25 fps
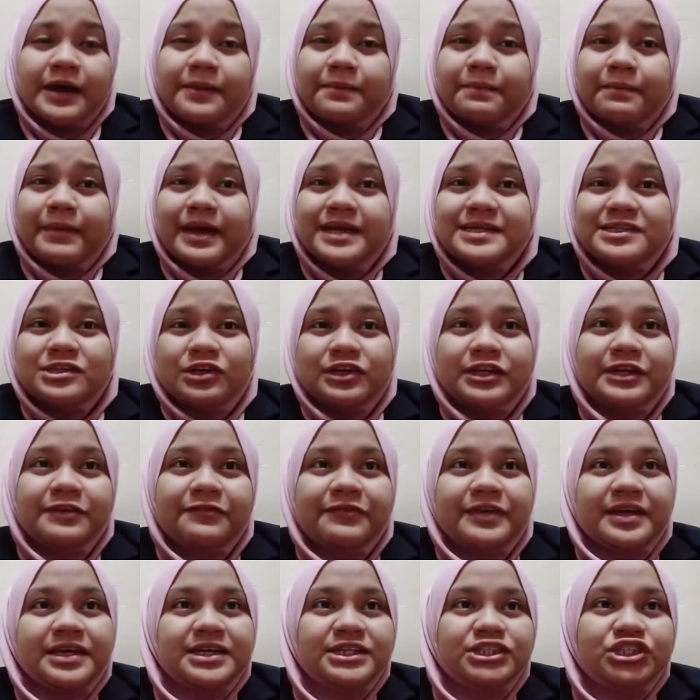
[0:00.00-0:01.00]
Based on the
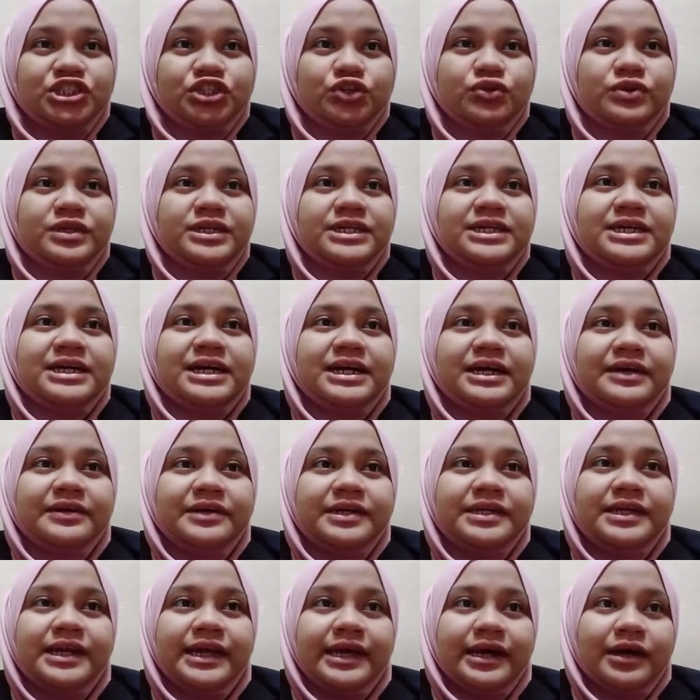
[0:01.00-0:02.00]
figure show the
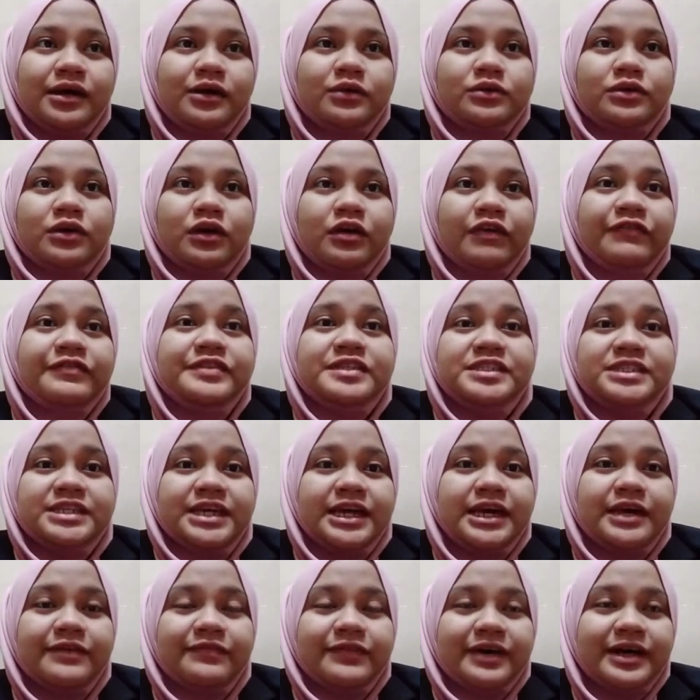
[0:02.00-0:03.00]
current layout of
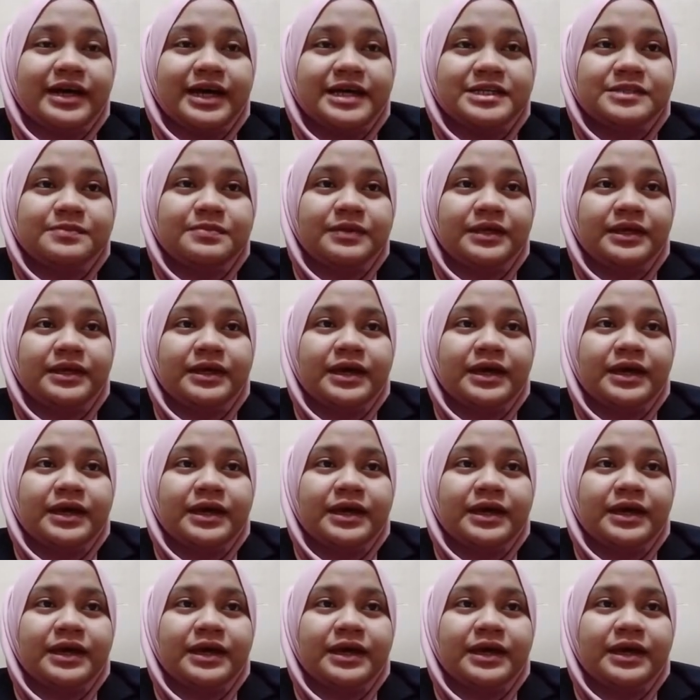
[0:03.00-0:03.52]
Jfisb.